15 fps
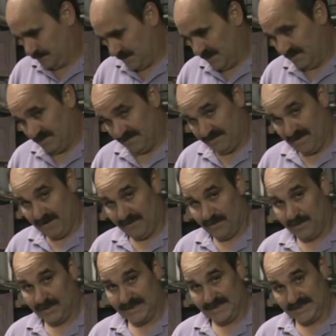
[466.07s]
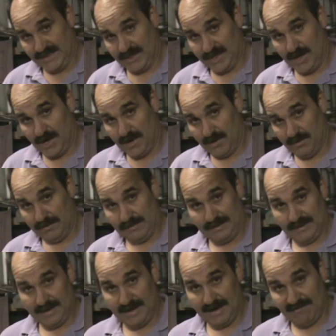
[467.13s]
Even if you have a place to go
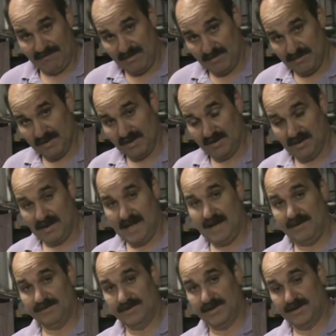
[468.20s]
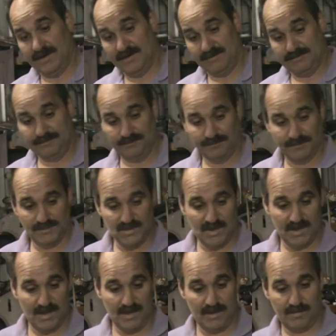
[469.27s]
and you have that big cloud there, you
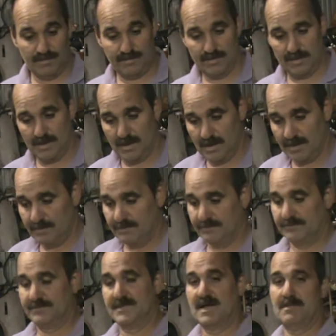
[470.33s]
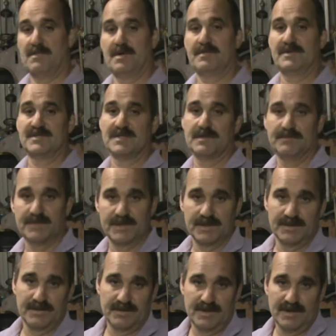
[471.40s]
know, that might be something that
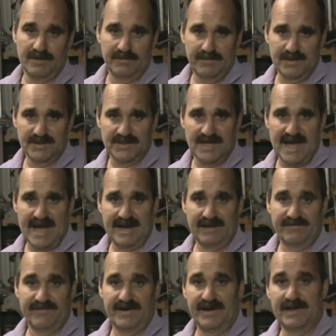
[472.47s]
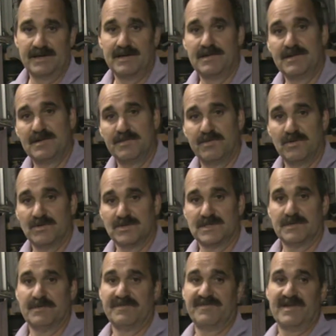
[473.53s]
you know, use the attic fan to pull
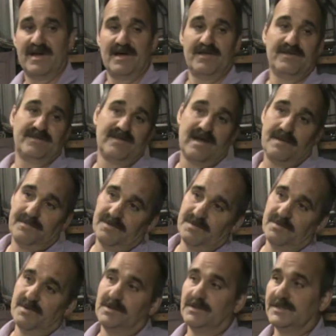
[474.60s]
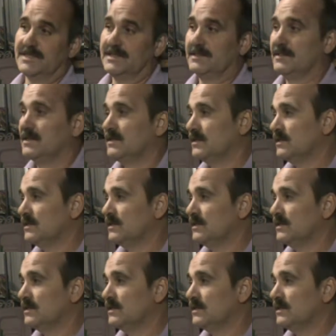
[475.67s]
some of it out of the top of the building.